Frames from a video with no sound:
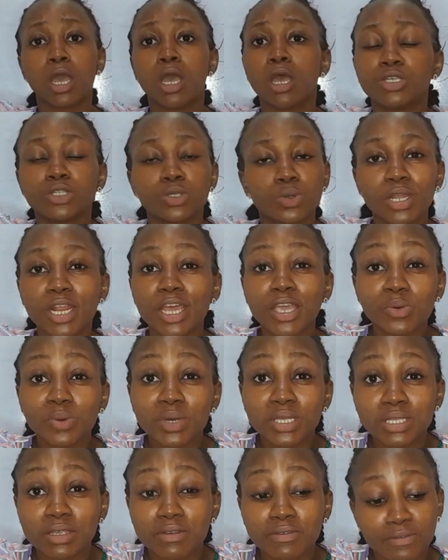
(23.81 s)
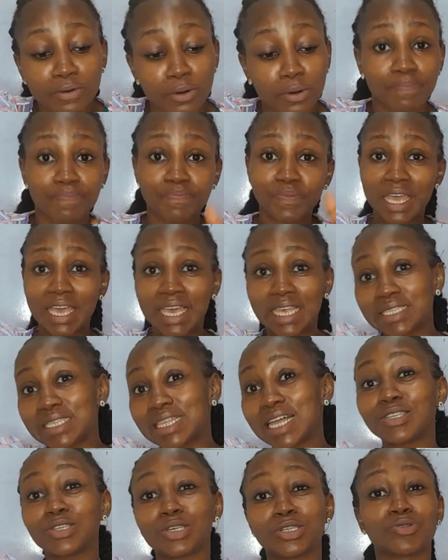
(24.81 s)
So, what are you waiting for? Hit
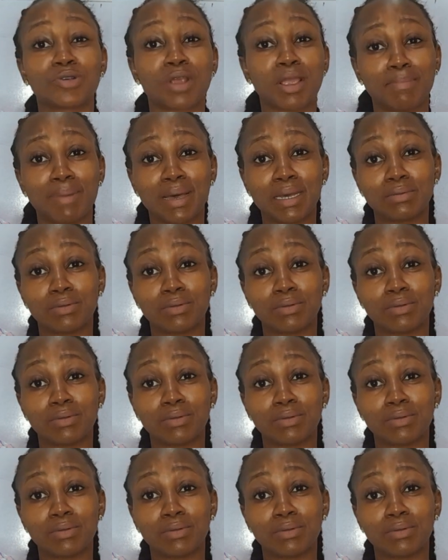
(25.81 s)
that subscribe